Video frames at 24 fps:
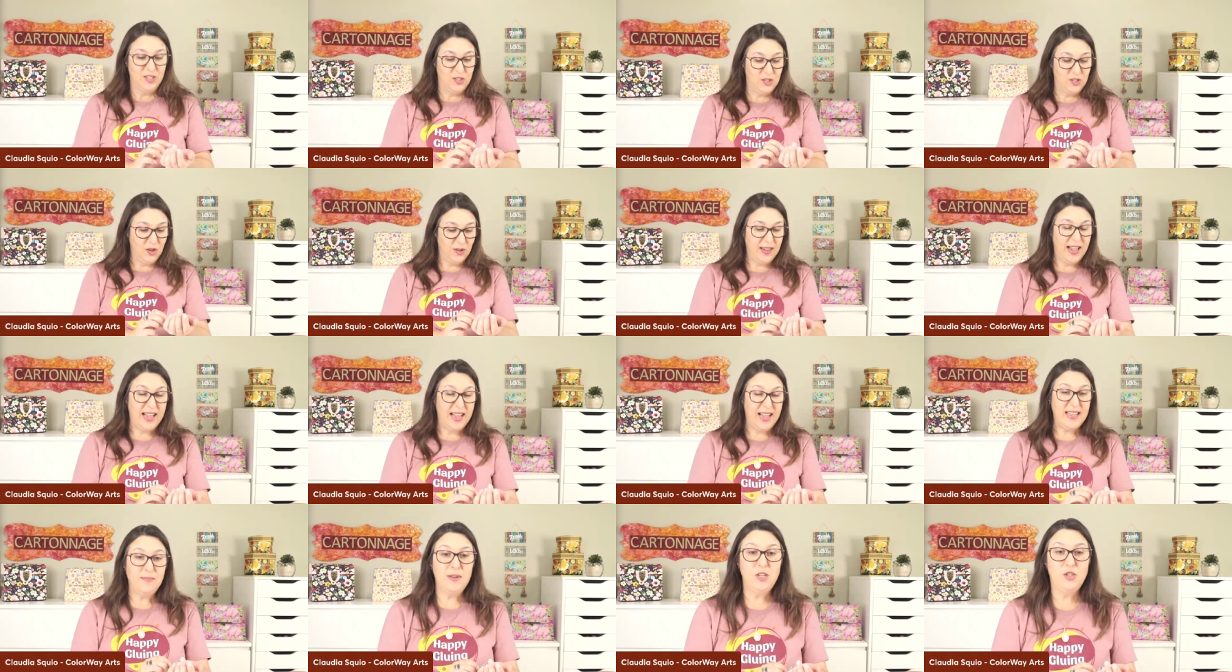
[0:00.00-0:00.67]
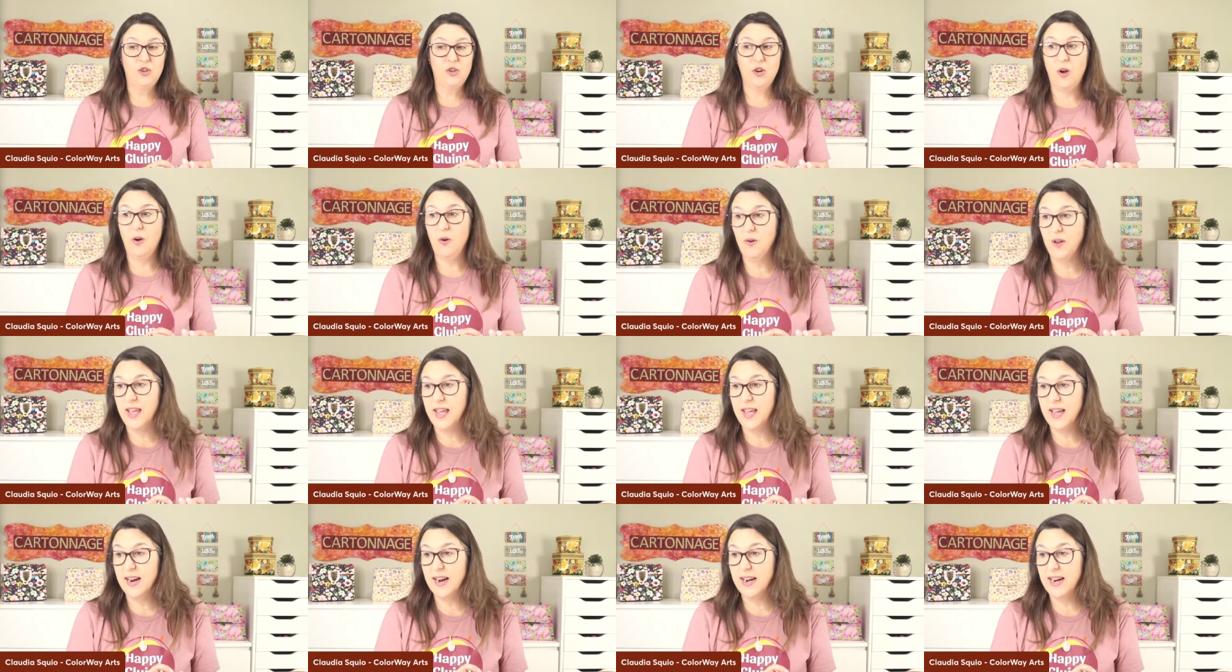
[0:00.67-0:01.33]
So let me show
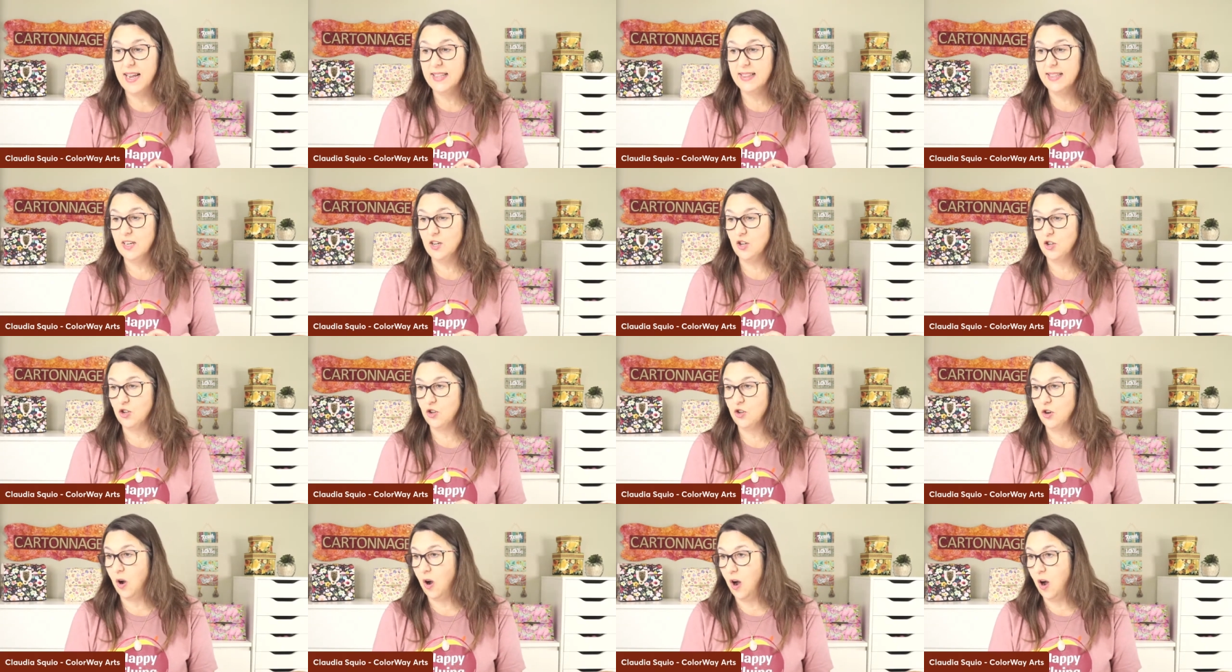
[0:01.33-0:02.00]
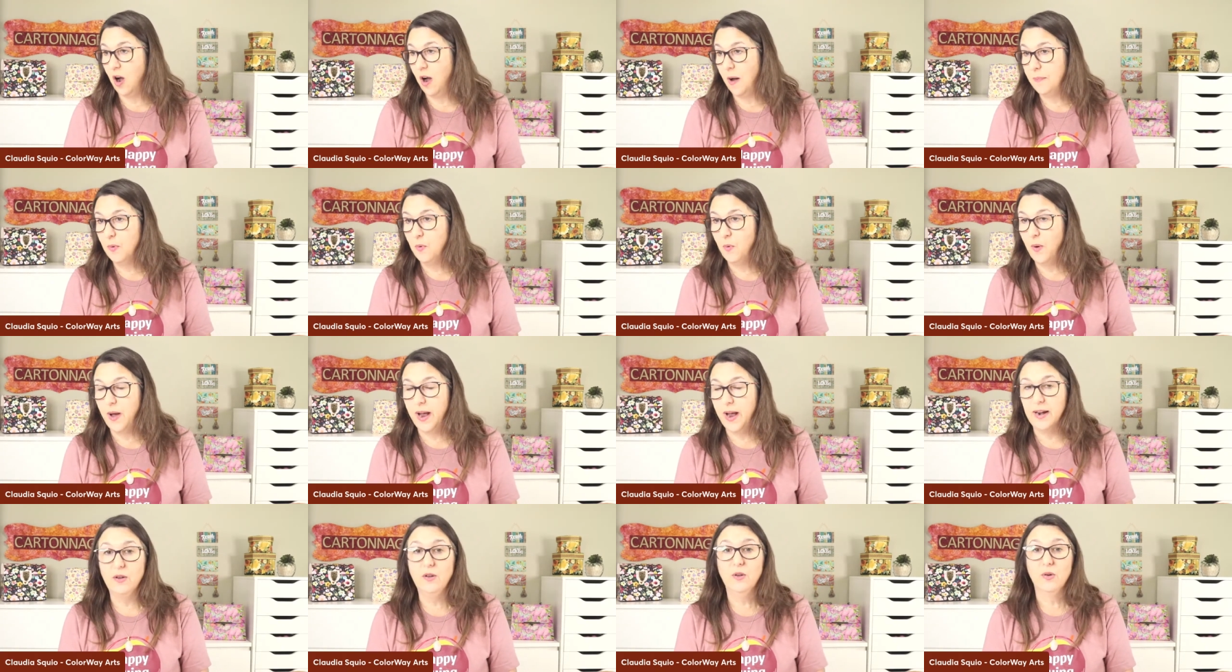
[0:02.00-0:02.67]
here in the shop
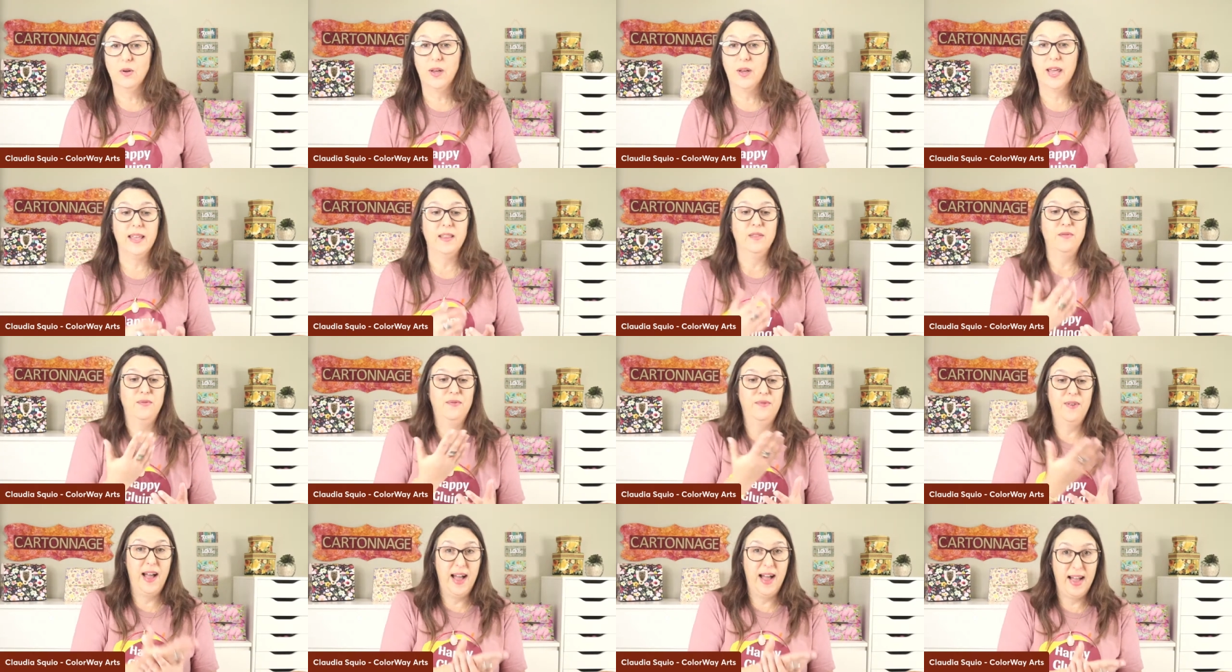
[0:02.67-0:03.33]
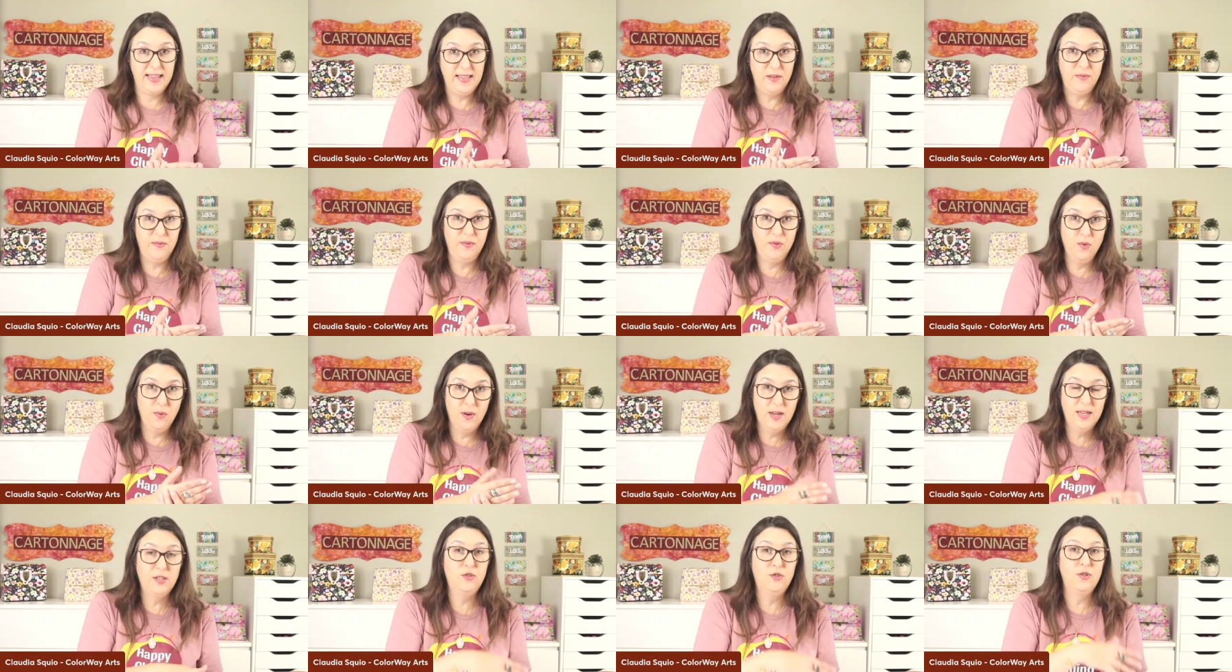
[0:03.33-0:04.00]
where you can find, if you
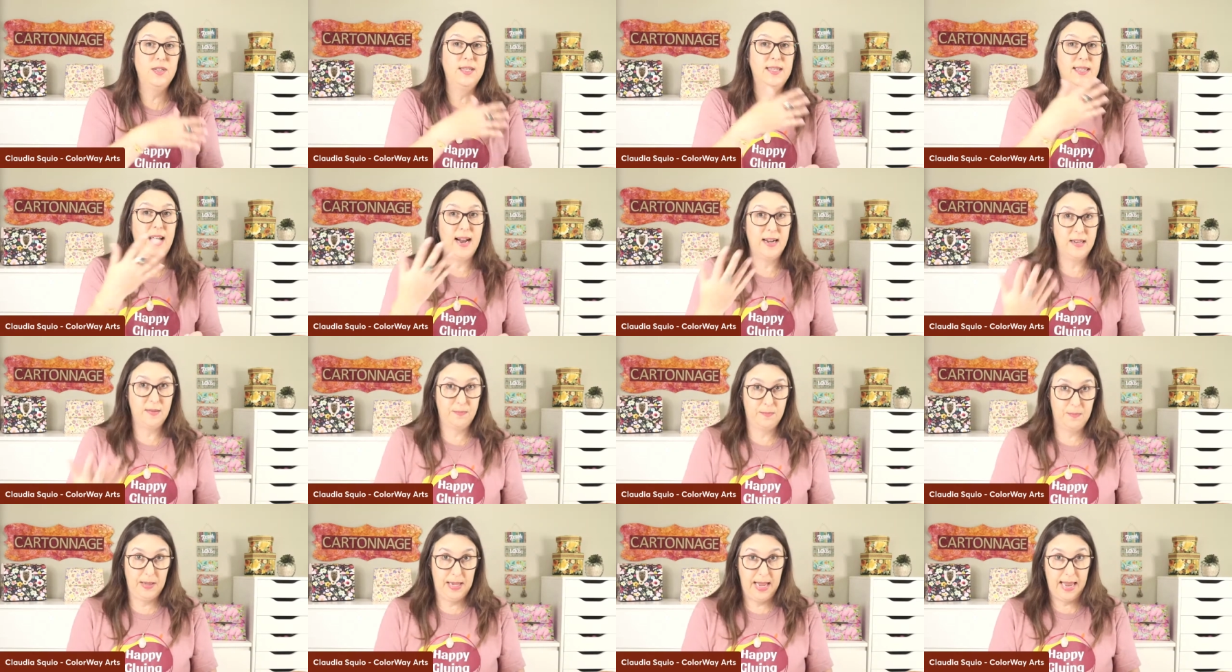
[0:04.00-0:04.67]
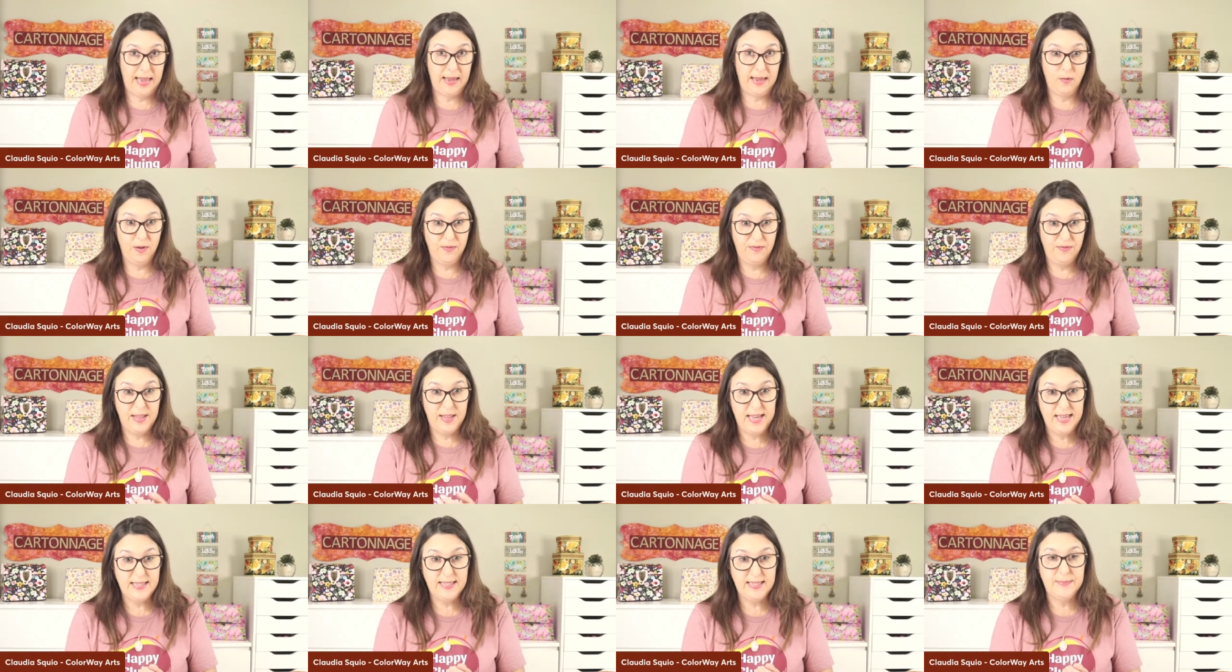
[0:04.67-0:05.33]
want to start playing
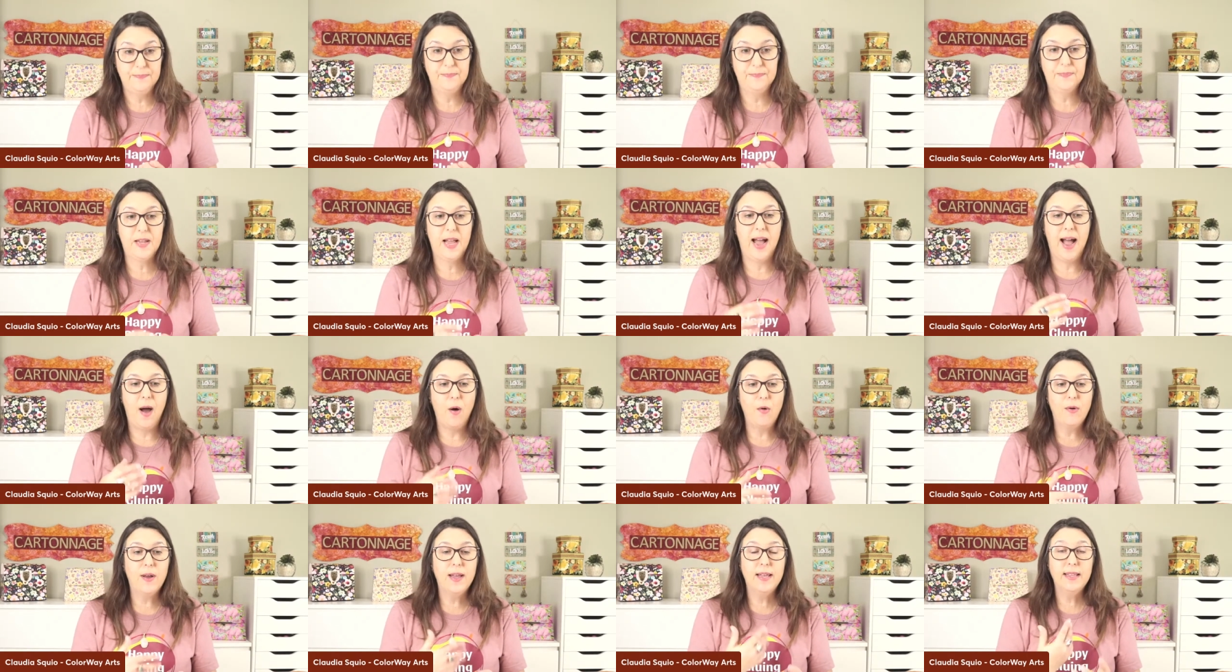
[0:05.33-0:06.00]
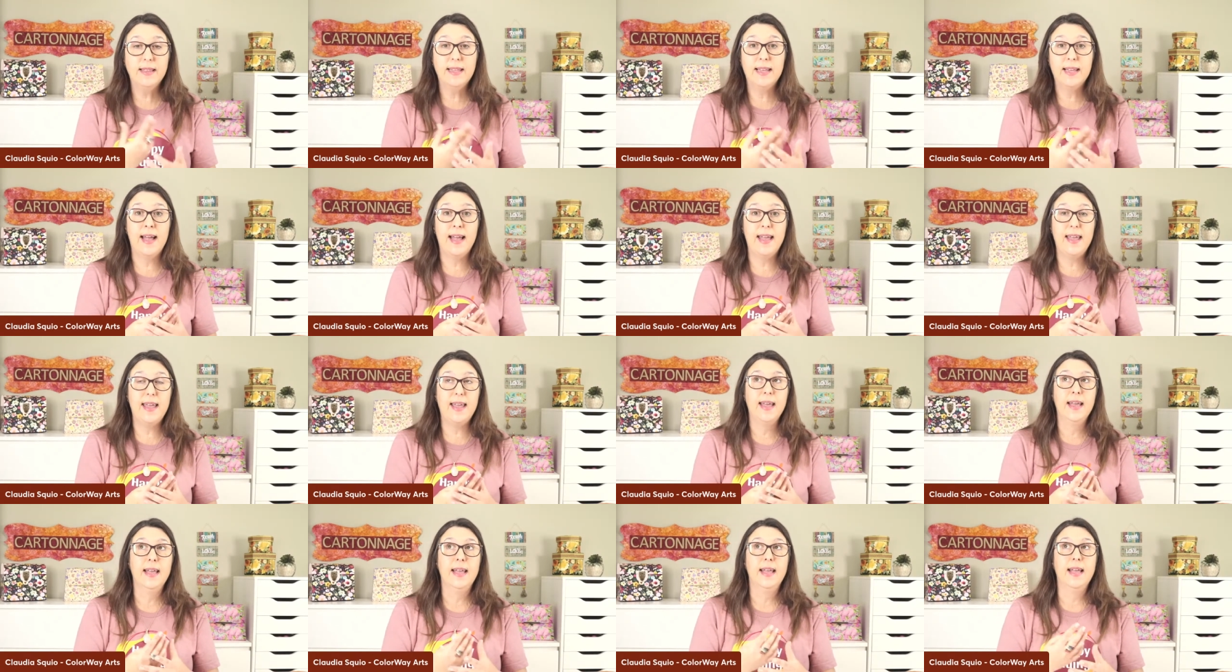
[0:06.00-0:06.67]
with this, how can I